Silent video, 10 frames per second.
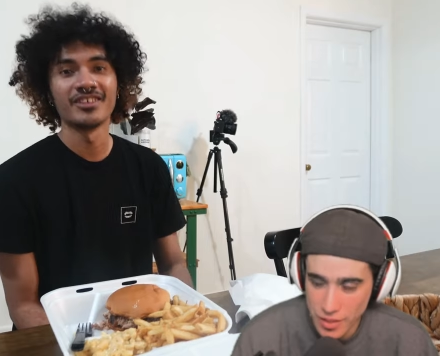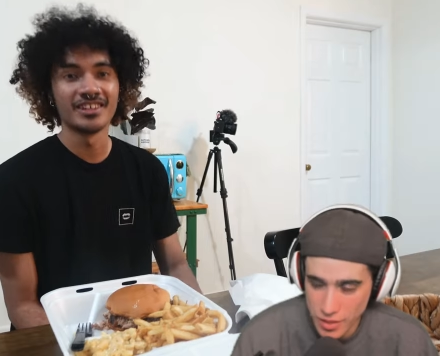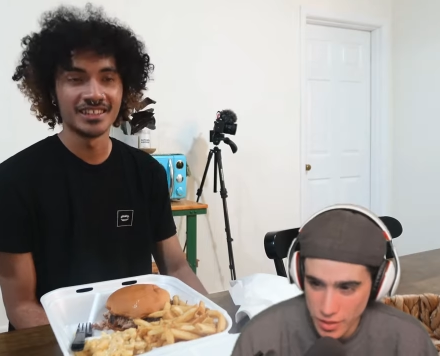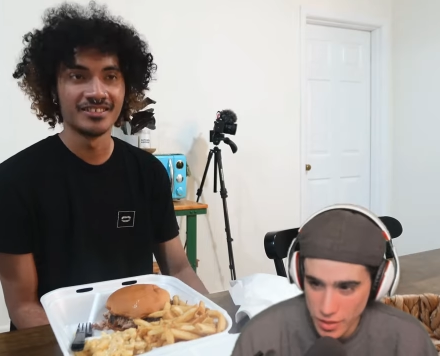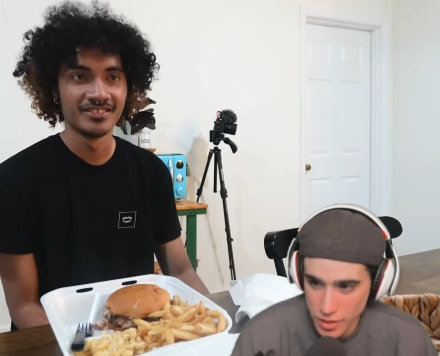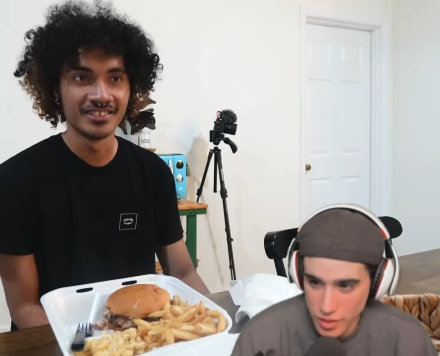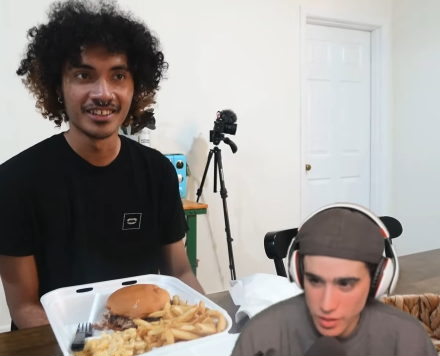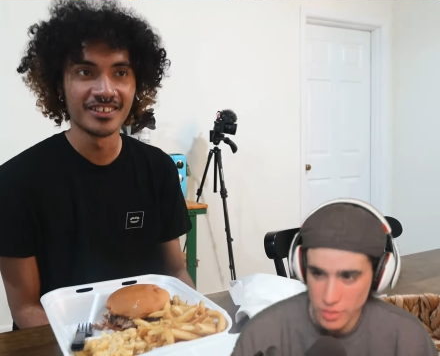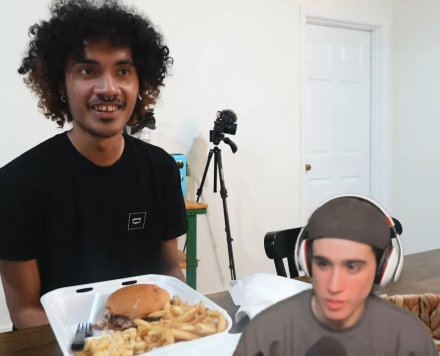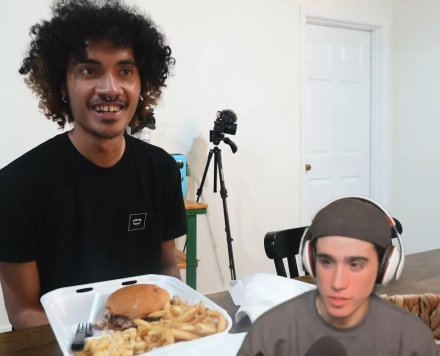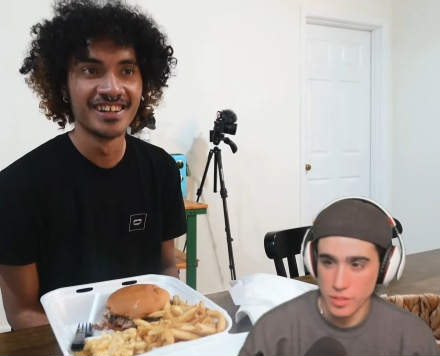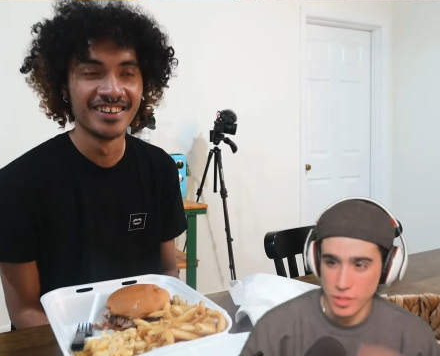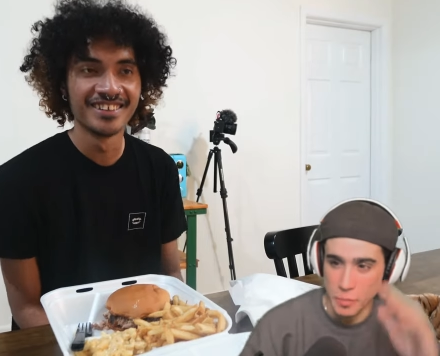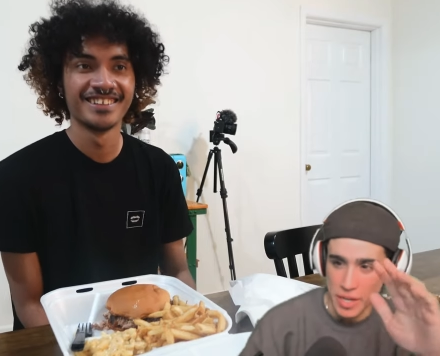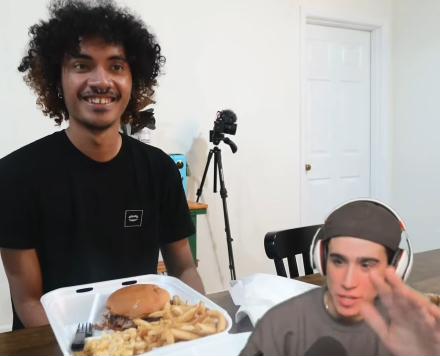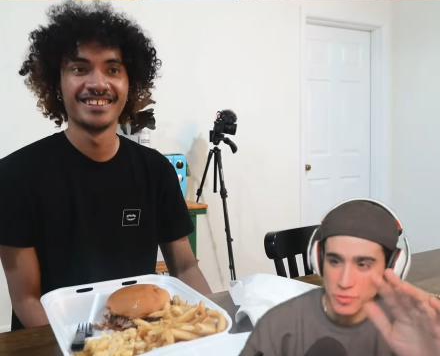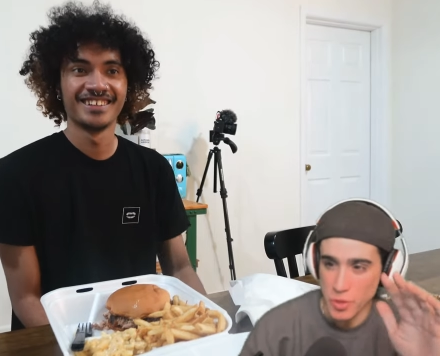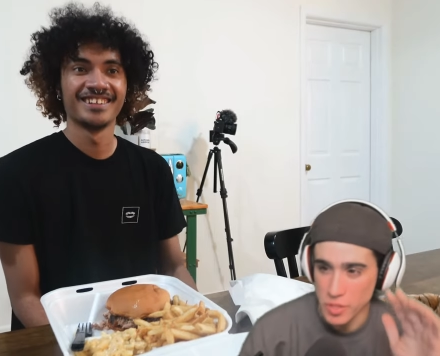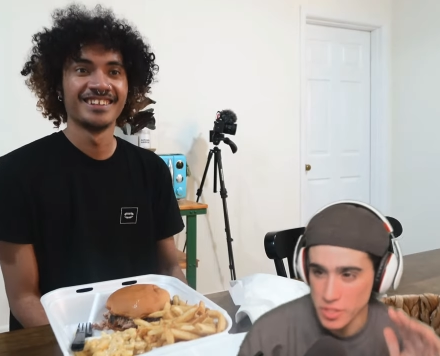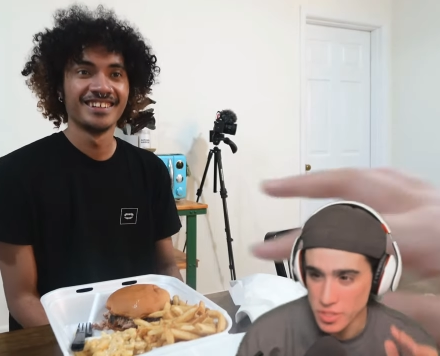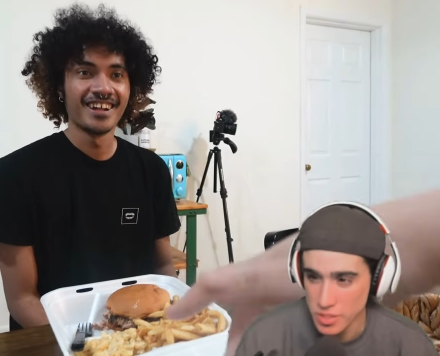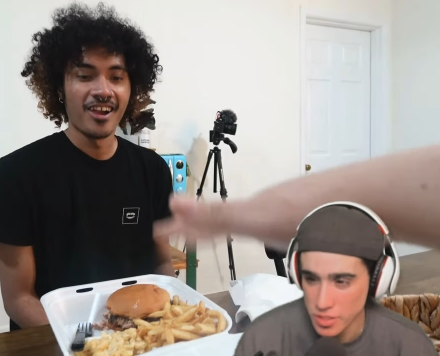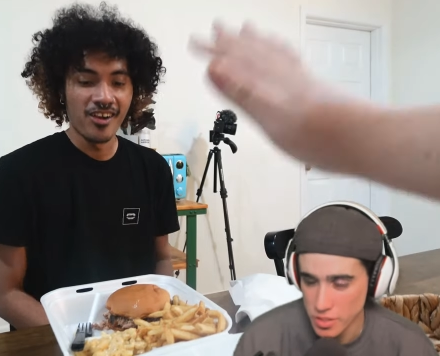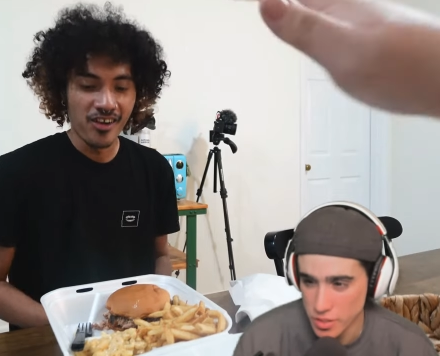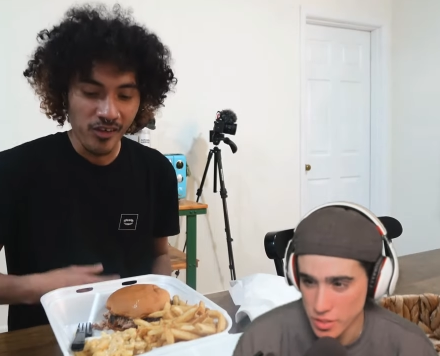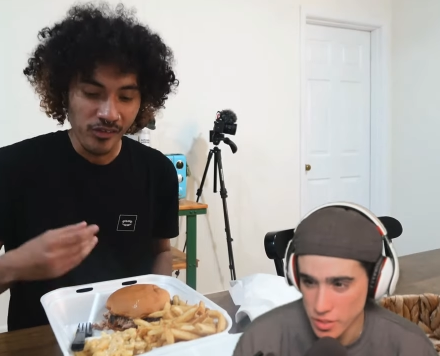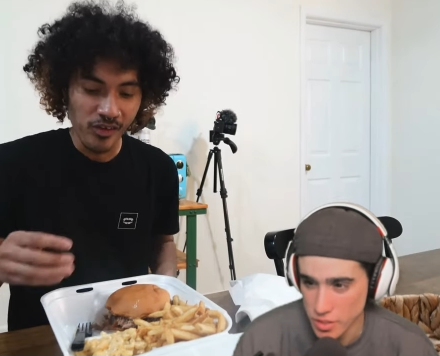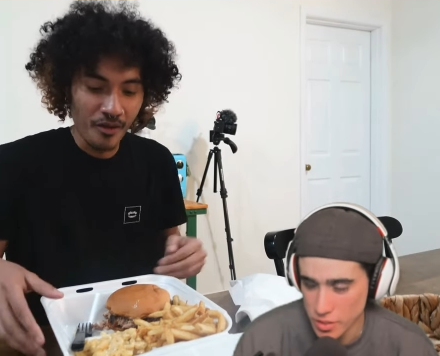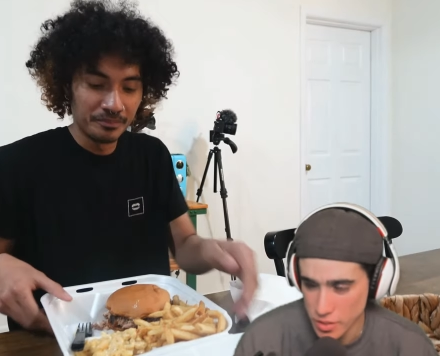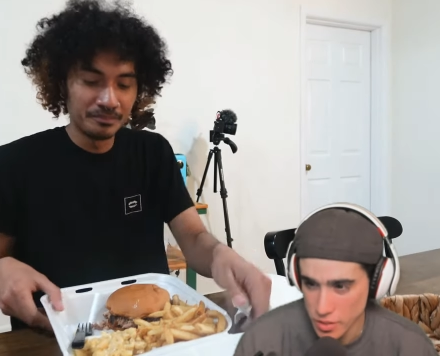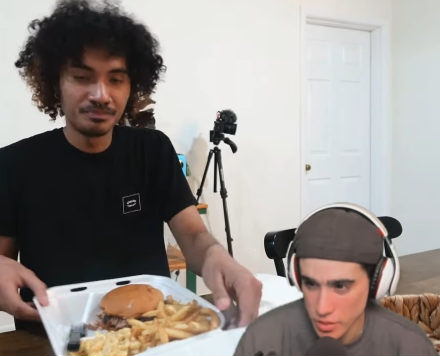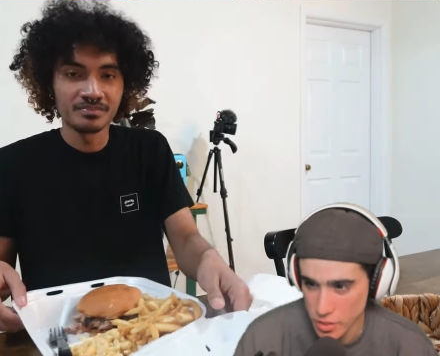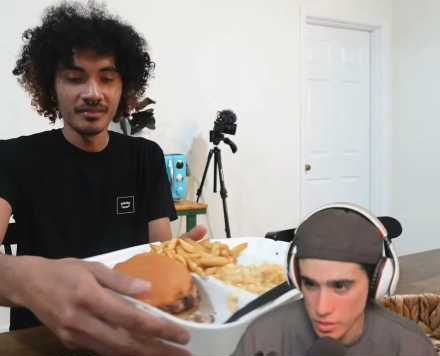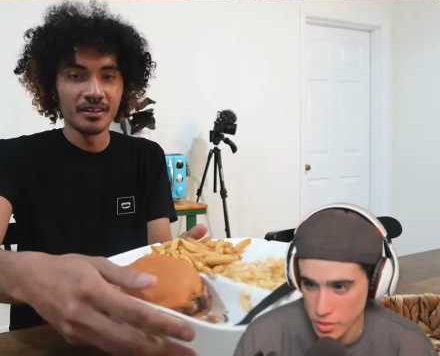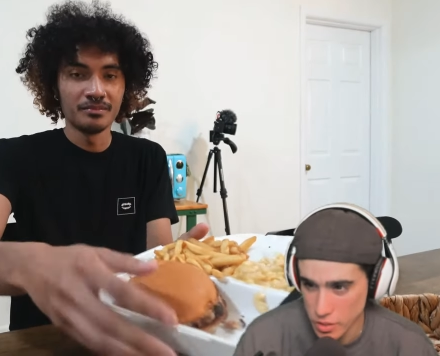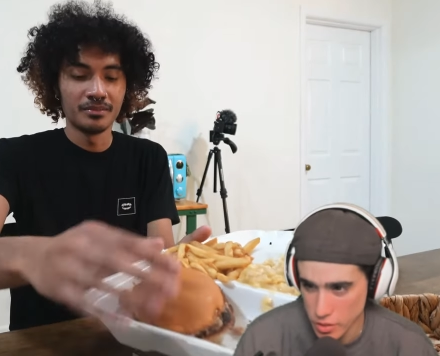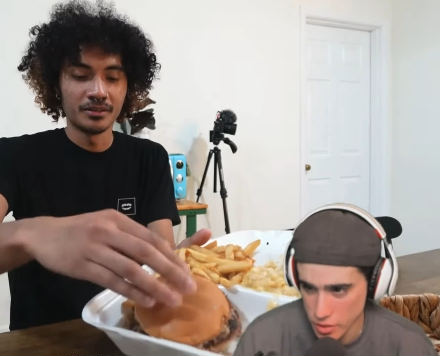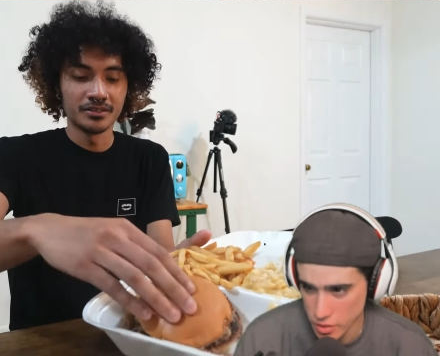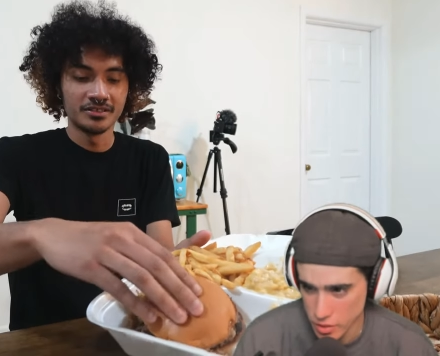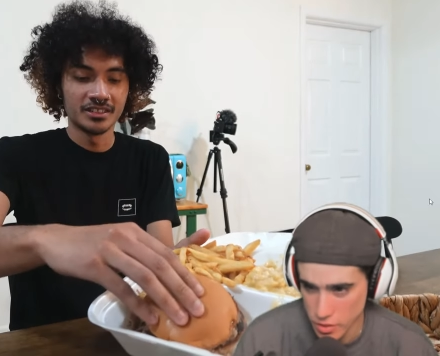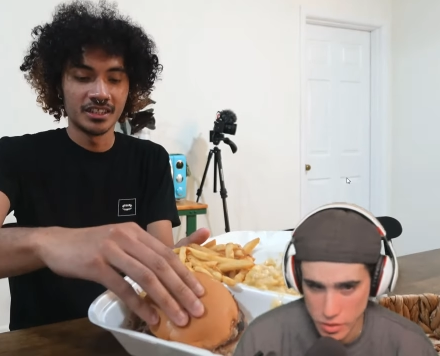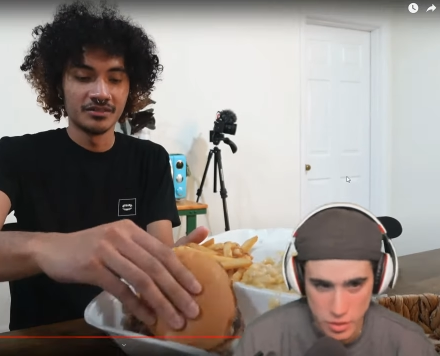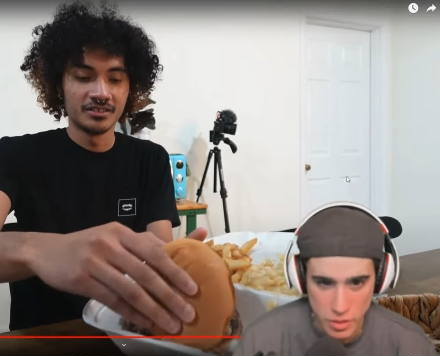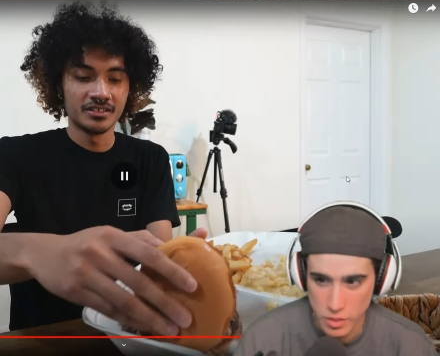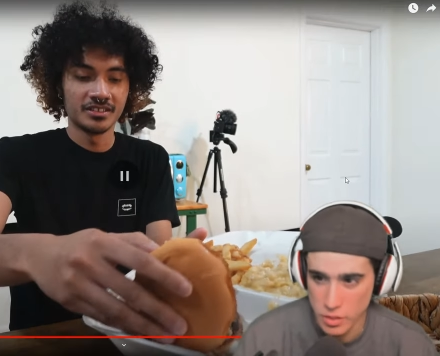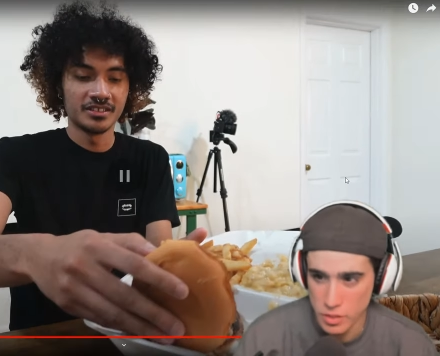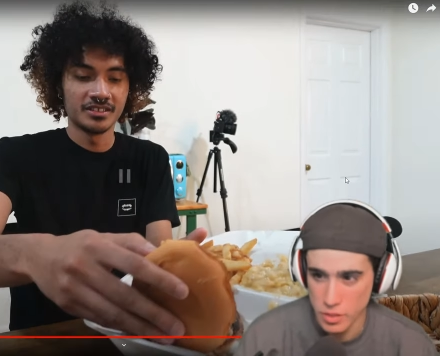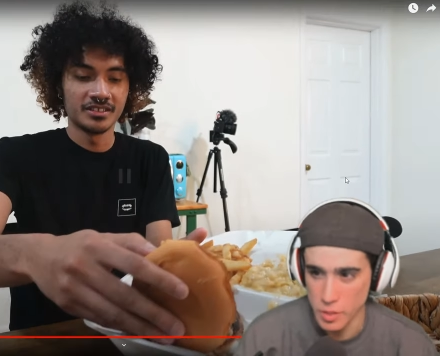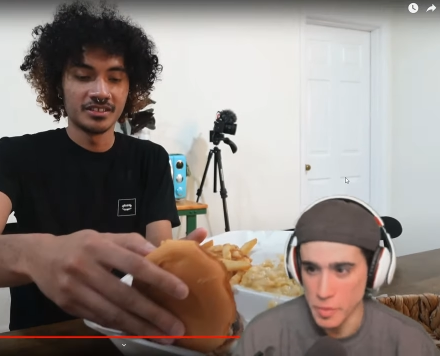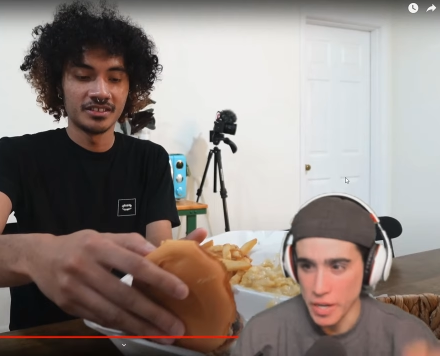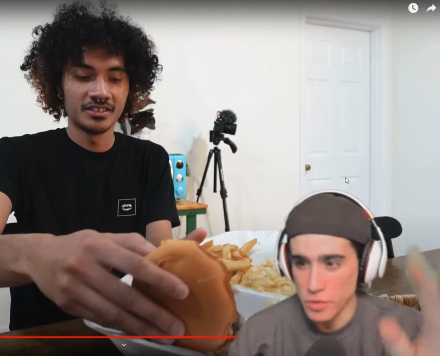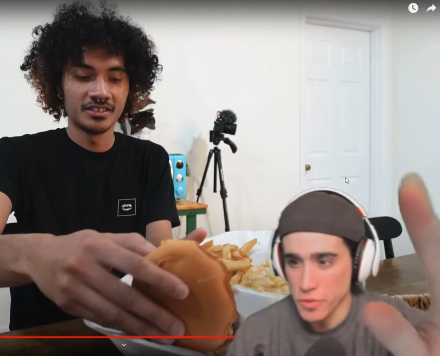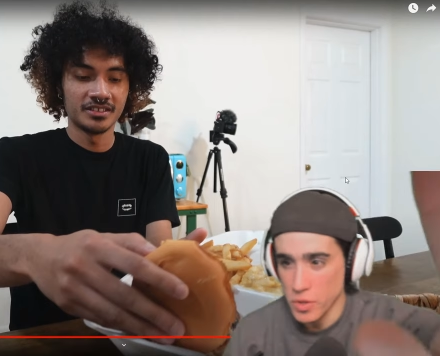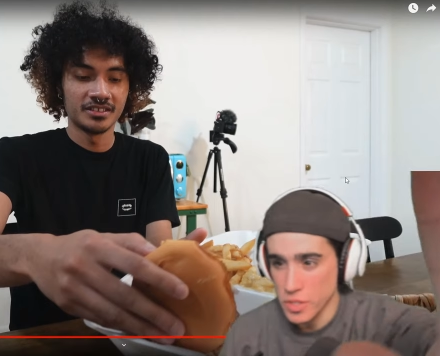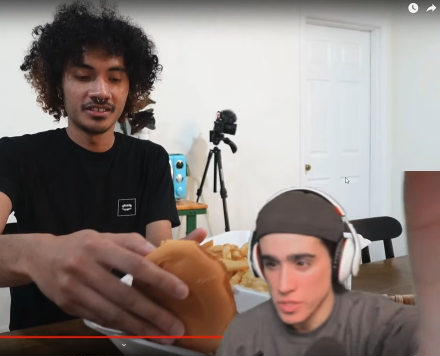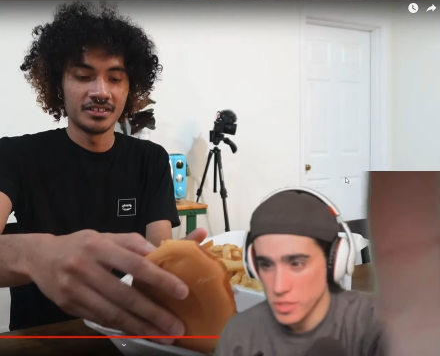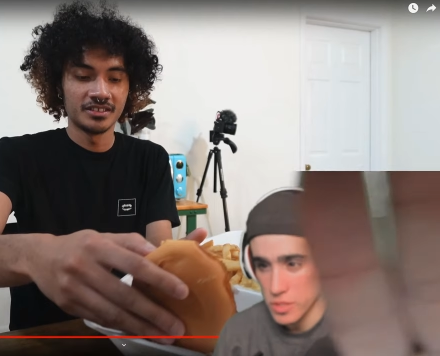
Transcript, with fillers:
Speaker 1: when I said, well, look around. I'm out of focus. Anyway, show him what's on your plate. Barbecue sandwich.
Speaker 2: Am I out of focus?